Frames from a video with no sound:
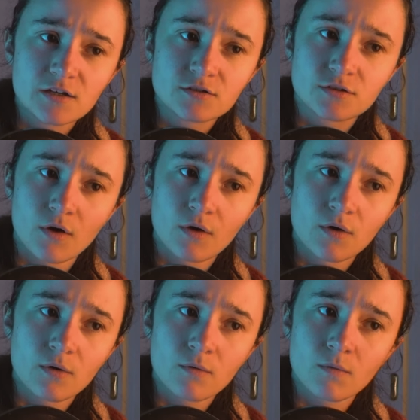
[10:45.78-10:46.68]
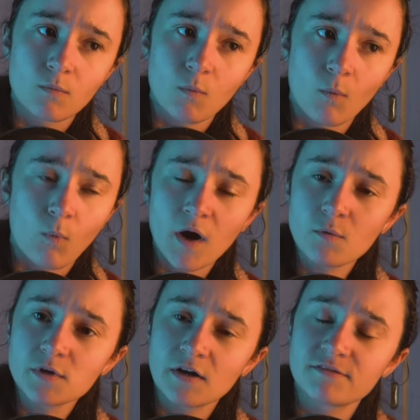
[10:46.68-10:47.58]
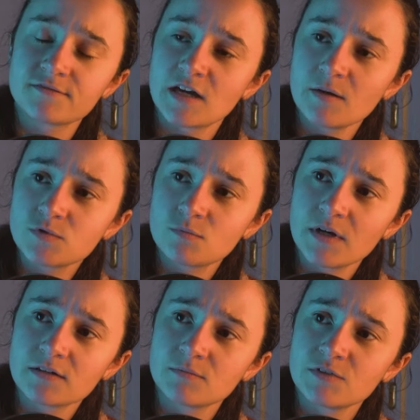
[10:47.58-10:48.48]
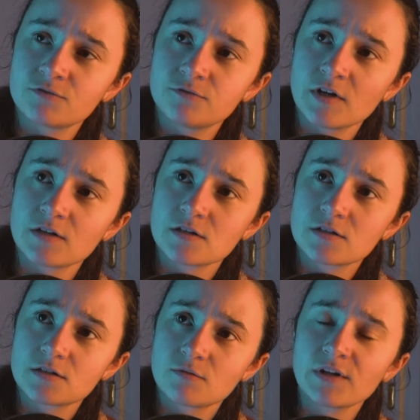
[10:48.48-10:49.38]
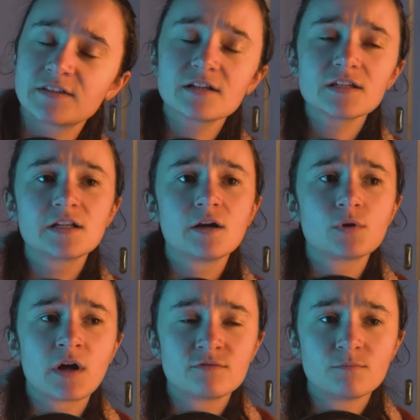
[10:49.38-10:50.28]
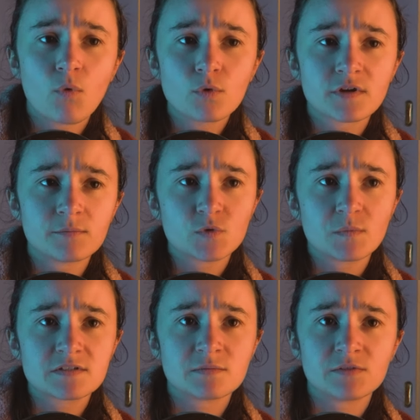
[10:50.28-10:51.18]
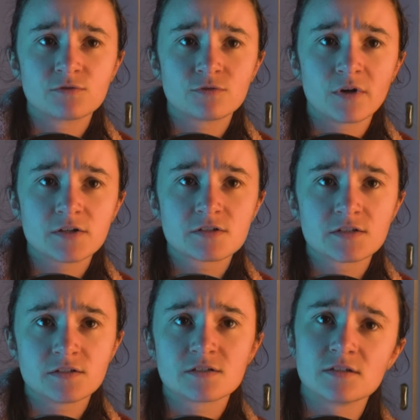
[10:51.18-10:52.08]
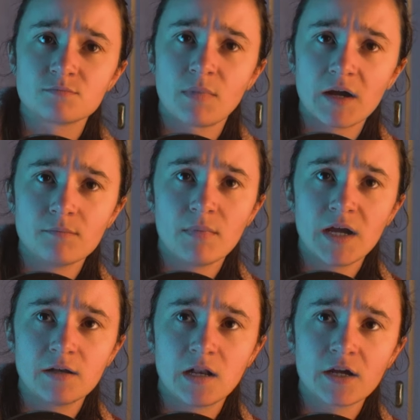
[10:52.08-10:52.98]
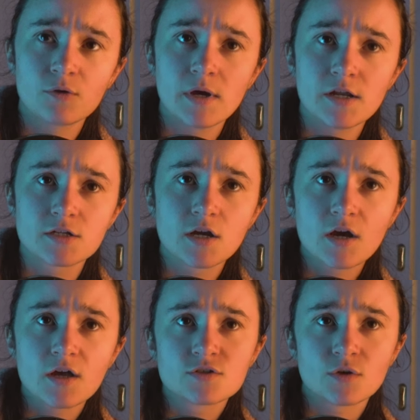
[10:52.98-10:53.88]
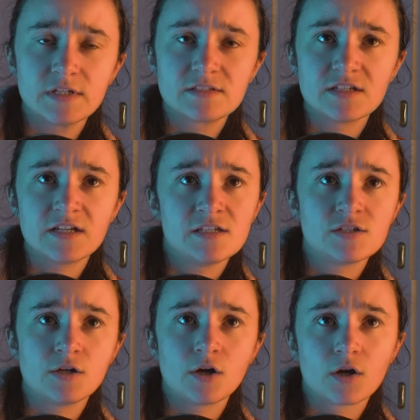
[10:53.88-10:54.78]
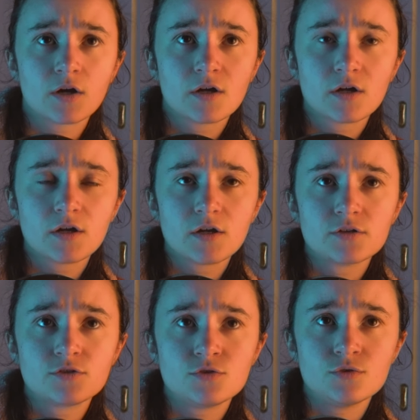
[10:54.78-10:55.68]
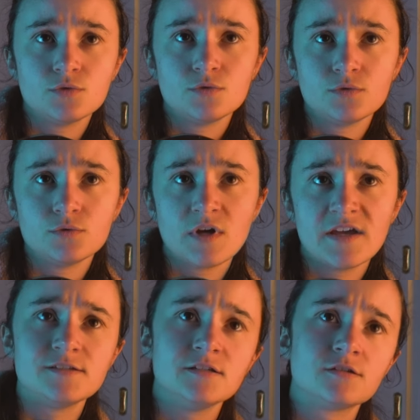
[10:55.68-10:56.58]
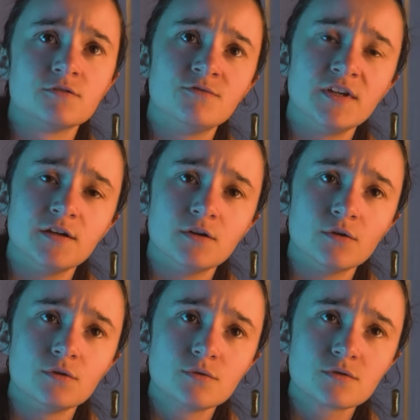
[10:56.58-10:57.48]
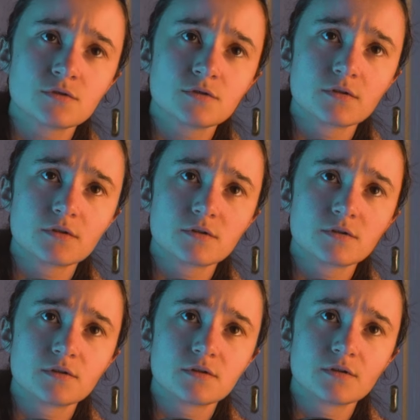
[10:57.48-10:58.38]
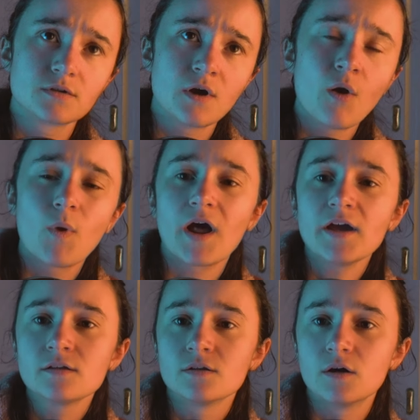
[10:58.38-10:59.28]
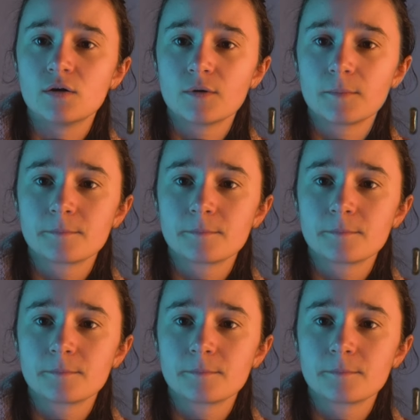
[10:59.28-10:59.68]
So why would I have time to make them in French? Well, technically I would have more time to make them in French since it's my main language. So it's easier to edit the videos. Well, I don't know.